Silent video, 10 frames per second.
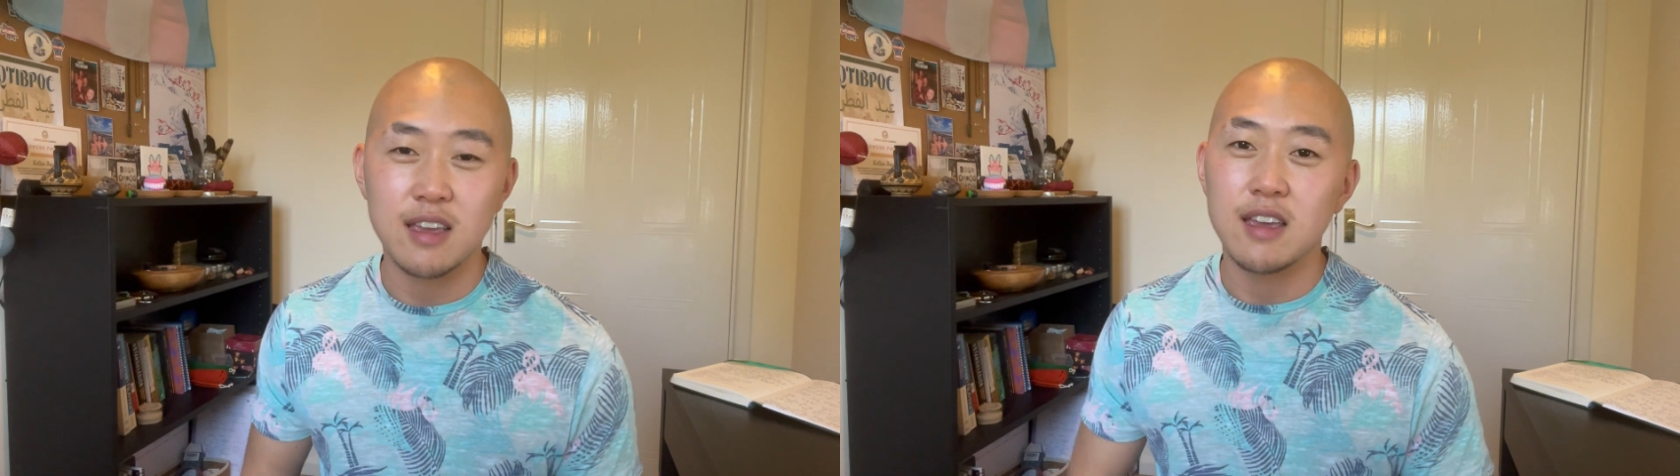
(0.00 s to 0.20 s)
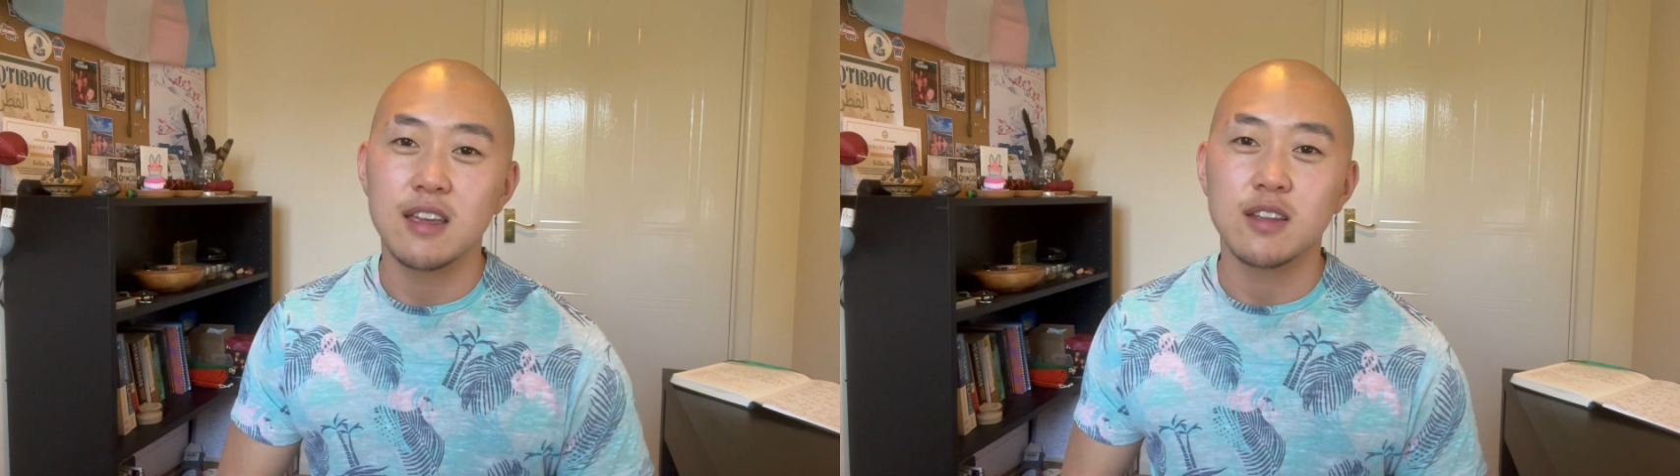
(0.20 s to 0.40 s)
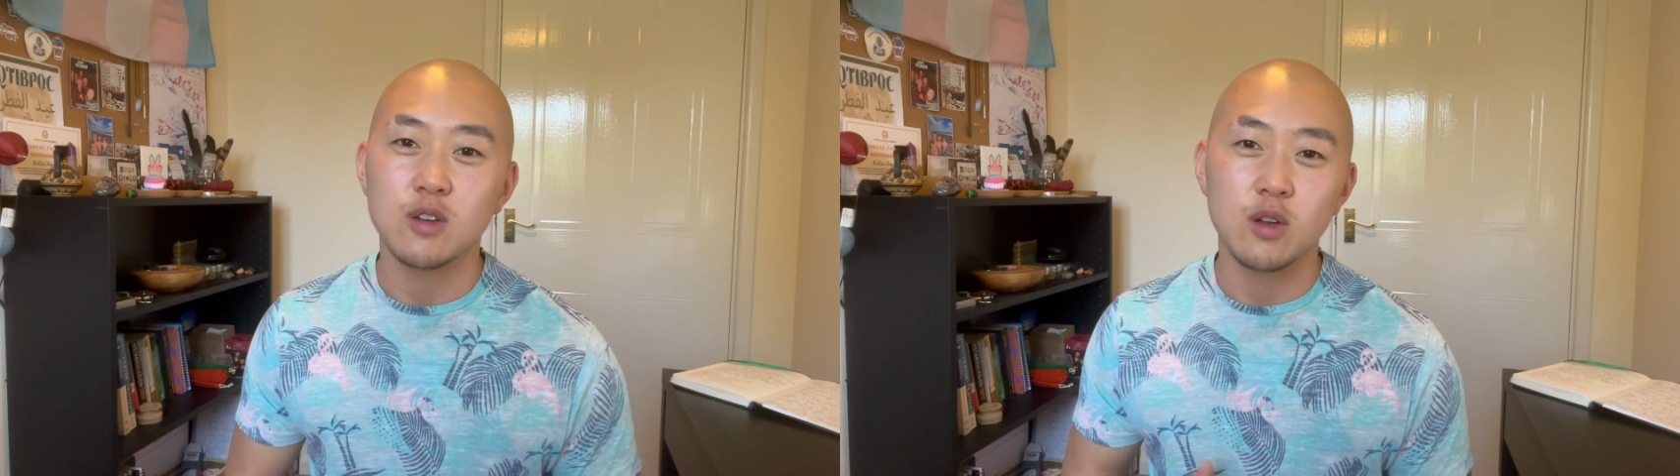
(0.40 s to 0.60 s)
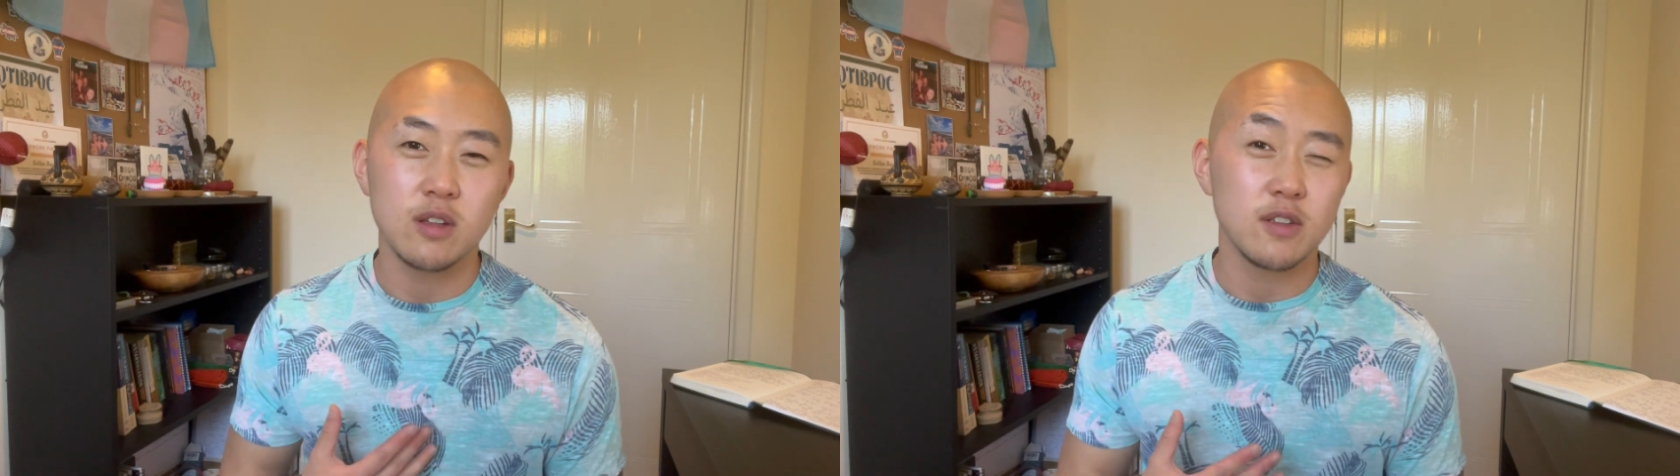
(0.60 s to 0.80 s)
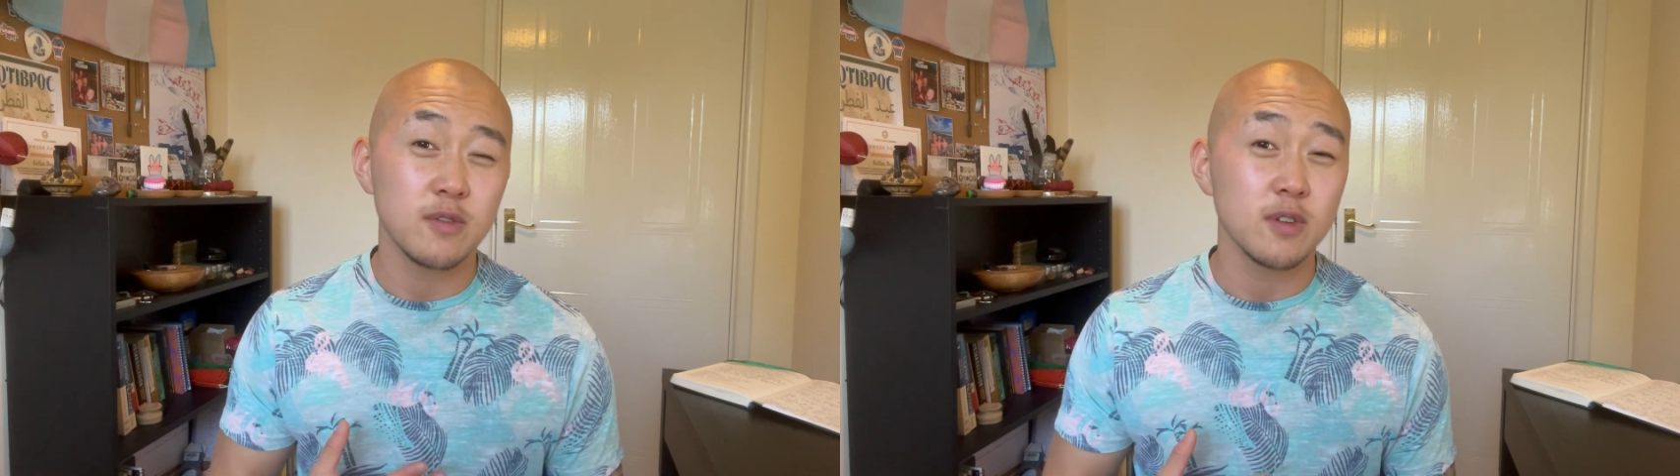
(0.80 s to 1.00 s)
in a colour
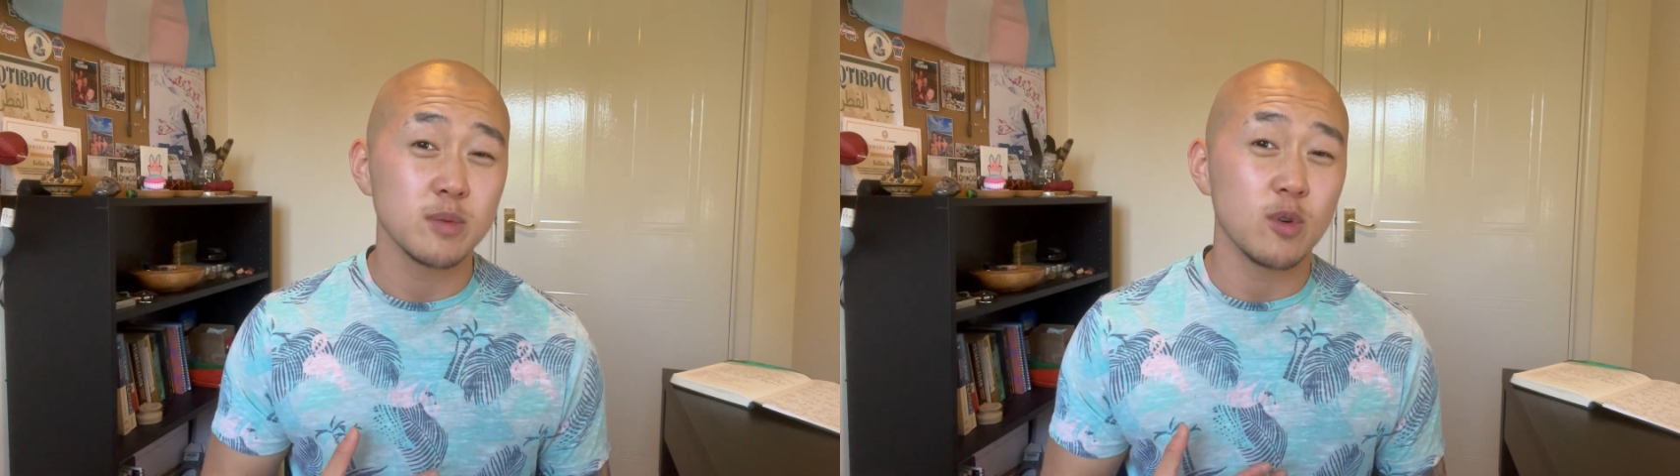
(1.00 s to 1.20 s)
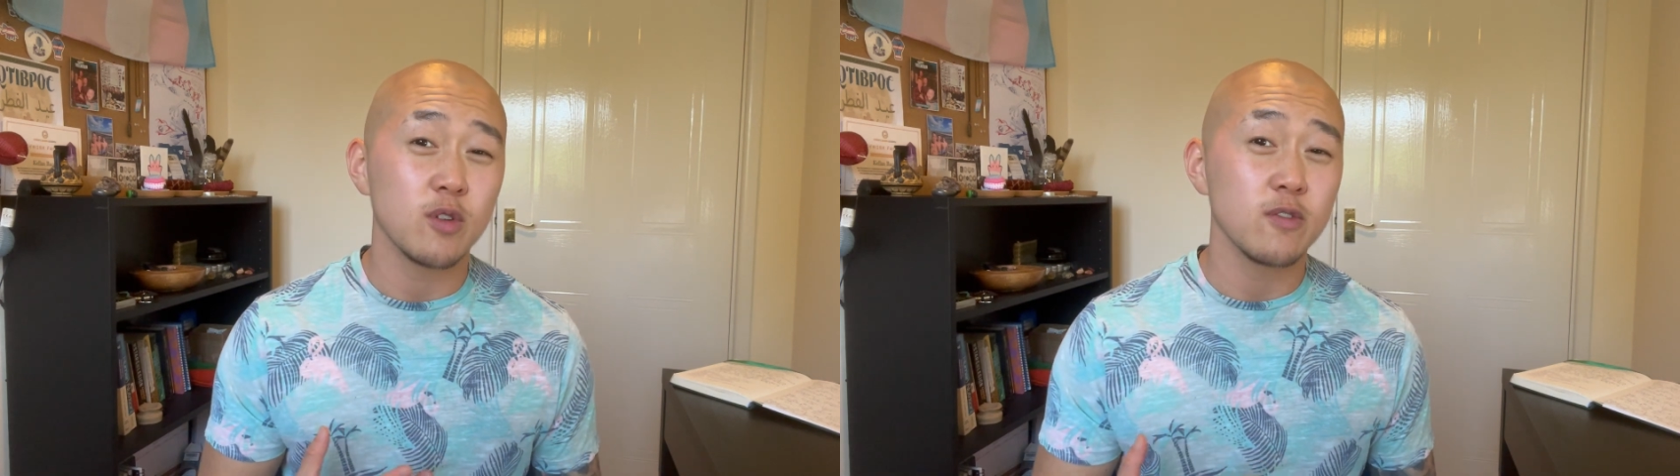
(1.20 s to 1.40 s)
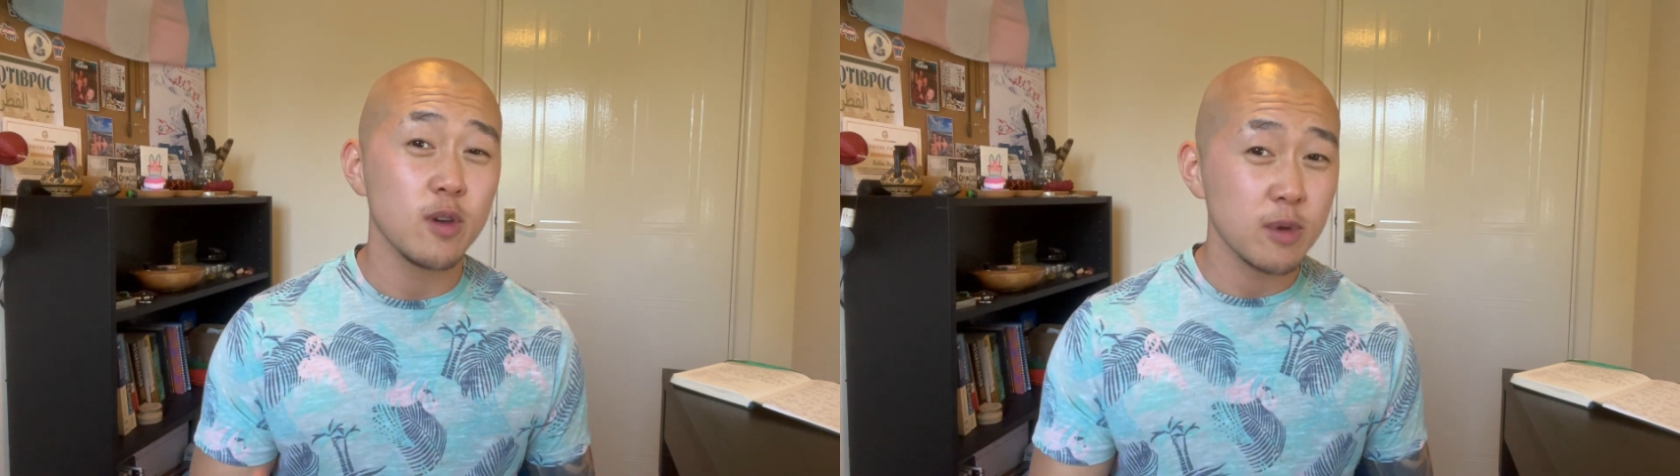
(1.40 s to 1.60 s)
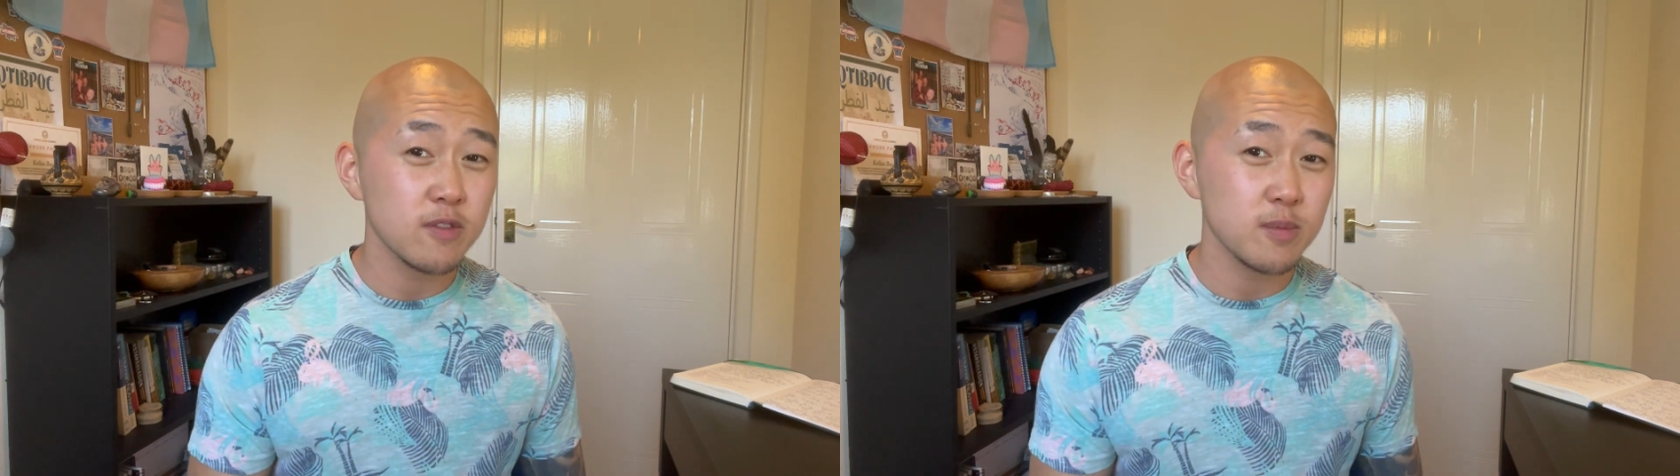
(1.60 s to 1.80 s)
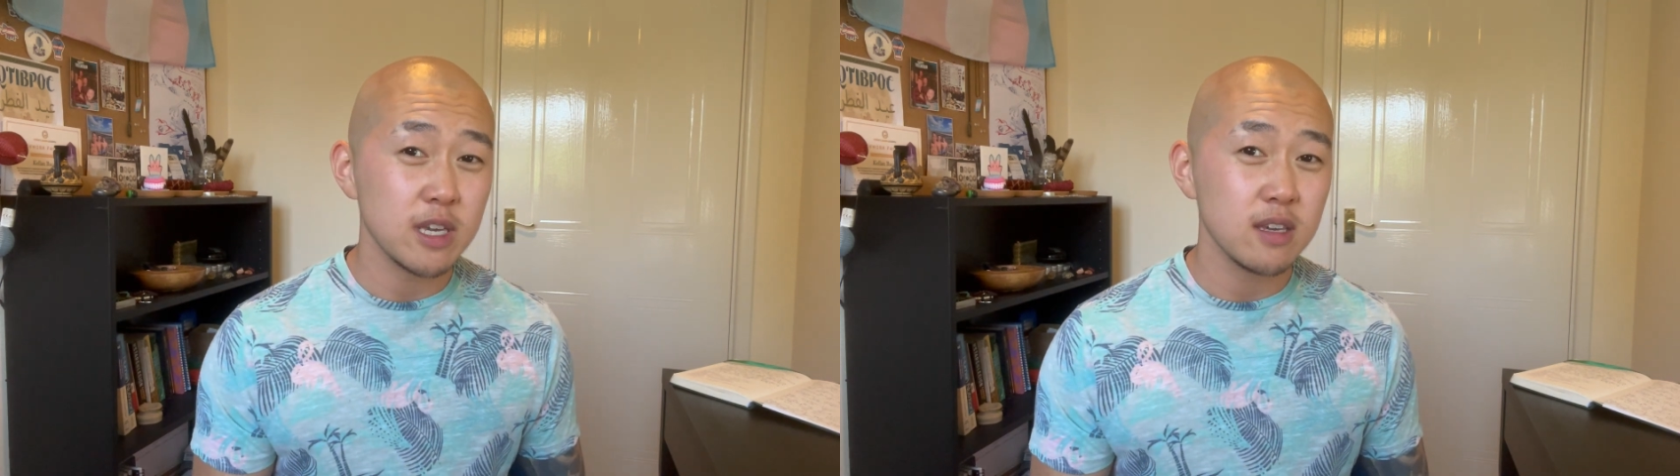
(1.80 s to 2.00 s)
that feels more affirming
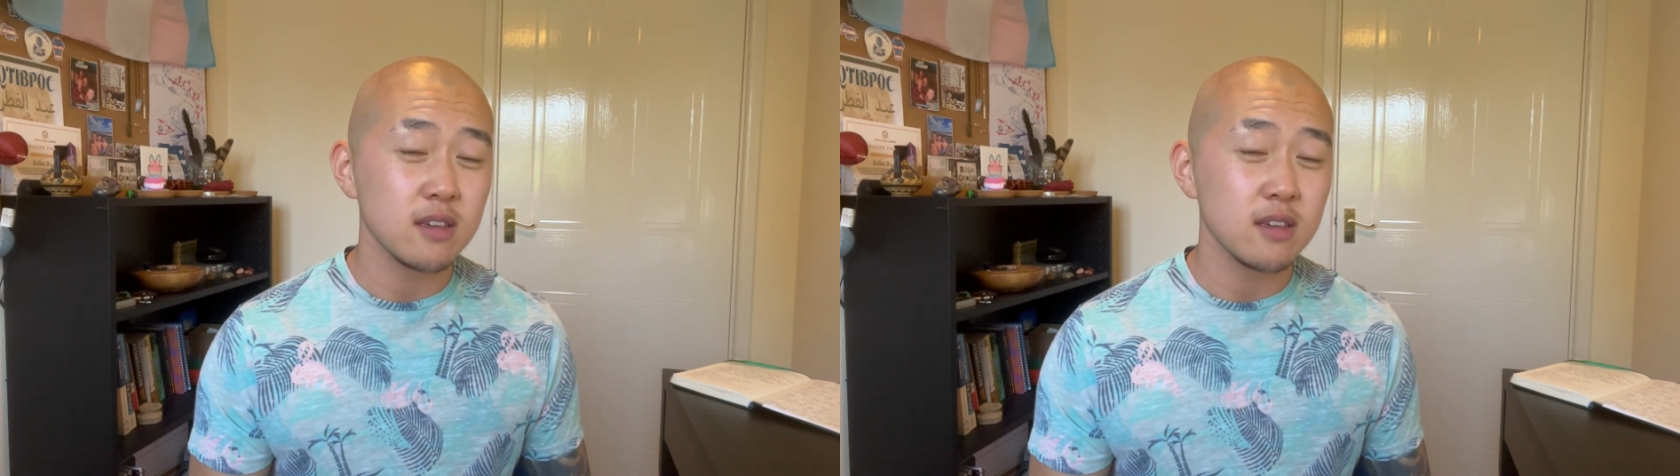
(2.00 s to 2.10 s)
for me,